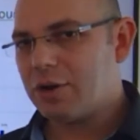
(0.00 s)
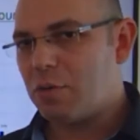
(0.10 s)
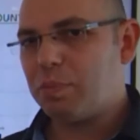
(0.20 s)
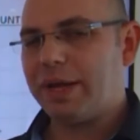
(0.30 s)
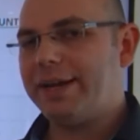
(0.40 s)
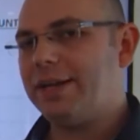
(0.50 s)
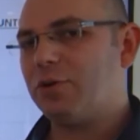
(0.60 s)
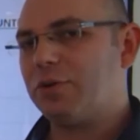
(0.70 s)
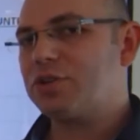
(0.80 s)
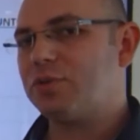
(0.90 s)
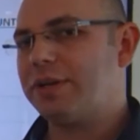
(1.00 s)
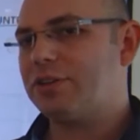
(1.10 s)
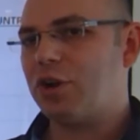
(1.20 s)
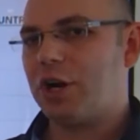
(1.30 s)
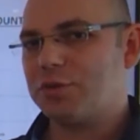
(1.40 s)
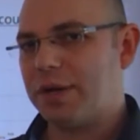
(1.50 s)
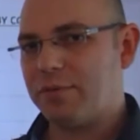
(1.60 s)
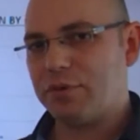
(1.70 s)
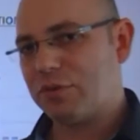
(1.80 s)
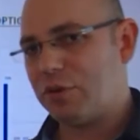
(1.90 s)
complaining or issuing a
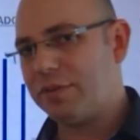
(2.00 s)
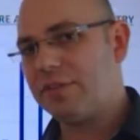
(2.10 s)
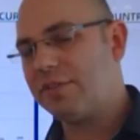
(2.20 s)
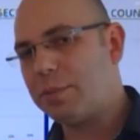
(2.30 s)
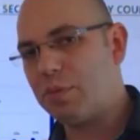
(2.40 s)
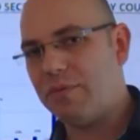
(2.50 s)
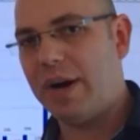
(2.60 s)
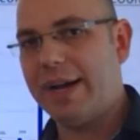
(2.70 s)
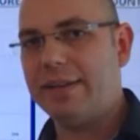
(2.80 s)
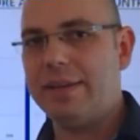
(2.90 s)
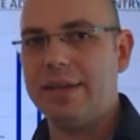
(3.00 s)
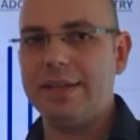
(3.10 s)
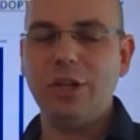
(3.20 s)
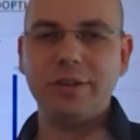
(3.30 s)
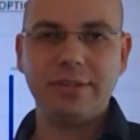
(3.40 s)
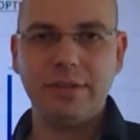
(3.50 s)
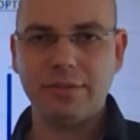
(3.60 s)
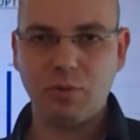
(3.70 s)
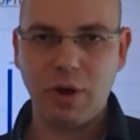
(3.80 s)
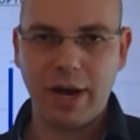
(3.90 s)
chargeback for services provided, not as
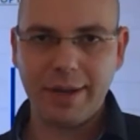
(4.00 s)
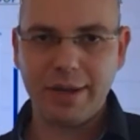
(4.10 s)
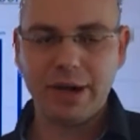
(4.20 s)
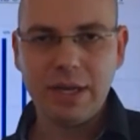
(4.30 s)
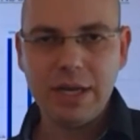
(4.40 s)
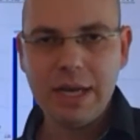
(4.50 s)
described.